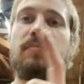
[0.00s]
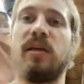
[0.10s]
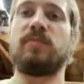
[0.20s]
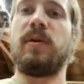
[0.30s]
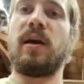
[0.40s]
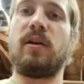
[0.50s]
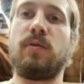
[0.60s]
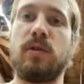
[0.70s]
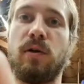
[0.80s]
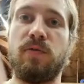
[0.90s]
some things, but
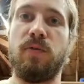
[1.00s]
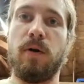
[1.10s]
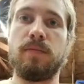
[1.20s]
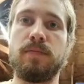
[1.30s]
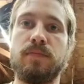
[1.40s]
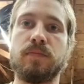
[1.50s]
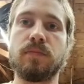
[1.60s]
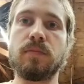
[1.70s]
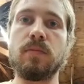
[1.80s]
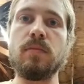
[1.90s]
you got to know what to look for.
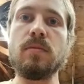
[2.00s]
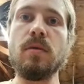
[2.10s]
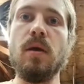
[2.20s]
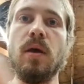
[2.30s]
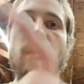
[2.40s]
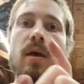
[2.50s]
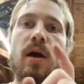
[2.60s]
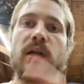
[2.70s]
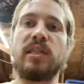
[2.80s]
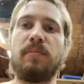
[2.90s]

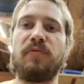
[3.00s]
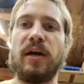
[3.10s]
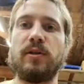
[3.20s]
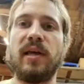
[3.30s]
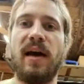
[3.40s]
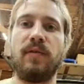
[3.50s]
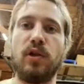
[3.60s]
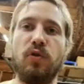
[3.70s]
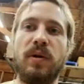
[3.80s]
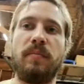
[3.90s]
Car Simplified, do they have
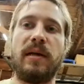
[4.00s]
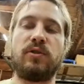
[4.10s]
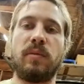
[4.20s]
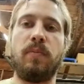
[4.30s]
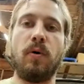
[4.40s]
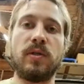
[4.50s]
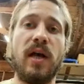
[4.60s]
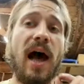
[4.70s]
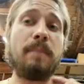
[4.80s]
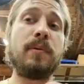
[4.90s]
aluminum metric
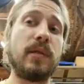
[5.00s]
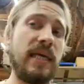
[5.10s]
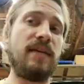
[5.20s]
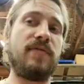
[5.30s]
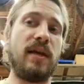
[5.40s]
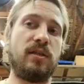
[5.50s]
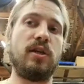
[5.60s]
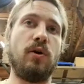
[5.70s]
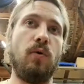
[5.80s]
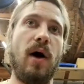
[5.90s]
bolts? I believe they
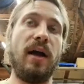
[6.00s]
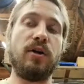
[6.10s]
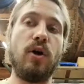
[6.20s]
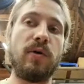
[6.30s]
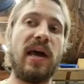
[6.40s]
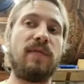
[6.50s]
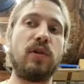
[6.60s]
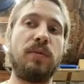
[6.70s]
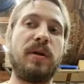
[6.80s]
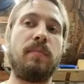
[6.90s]
do. I know they have
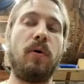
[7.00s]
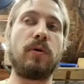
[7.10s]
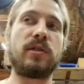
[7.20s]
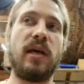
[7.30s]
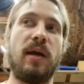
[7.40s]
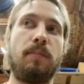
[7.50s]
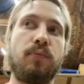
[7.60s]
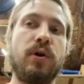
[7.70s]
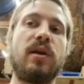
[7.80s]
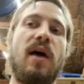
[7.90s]
aluminum bolts, and I'm
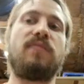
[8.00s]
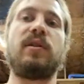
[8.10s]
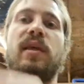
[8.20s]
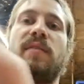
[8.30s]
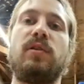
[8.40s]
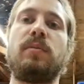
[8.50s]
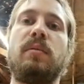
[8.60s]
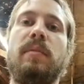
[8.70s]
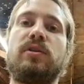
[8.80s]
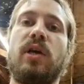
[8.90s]
pretty confident they have
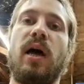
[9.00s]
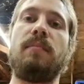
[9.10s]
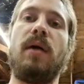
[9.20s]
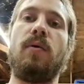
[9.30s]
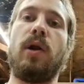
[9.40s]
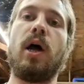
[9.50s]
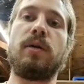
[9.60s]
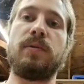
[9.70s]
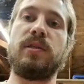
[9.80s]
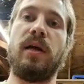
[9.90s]
aluminum metric. I'm not
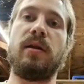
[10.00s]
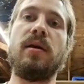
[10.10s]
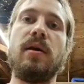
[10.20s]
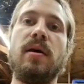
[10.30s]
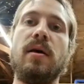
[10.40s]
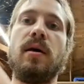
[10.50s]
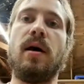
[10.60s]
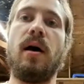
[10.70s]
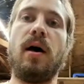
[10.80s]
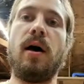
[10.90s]

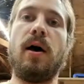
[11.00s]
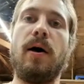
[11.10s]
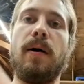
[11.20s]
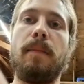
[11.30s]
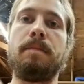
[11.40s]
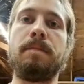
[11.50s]
100%.